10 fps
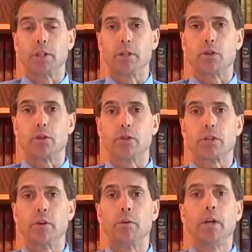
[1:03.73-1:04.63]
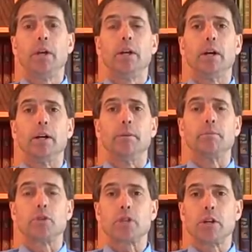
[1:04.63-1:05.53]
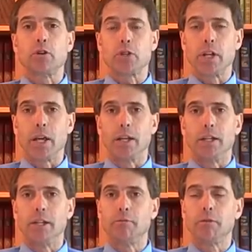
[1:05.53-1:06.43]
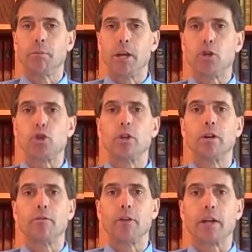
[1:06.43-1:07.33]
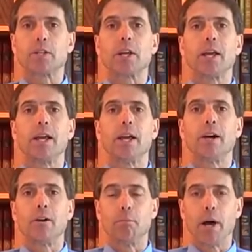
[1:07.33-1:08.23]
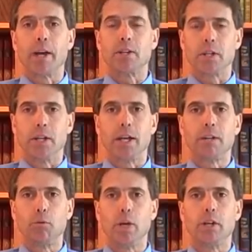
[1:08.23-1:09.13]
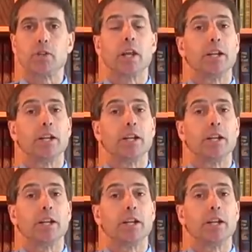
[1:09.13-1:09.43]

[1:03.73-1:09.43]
conditions. So um, just understand that inflammation affects our bodies in negative ways.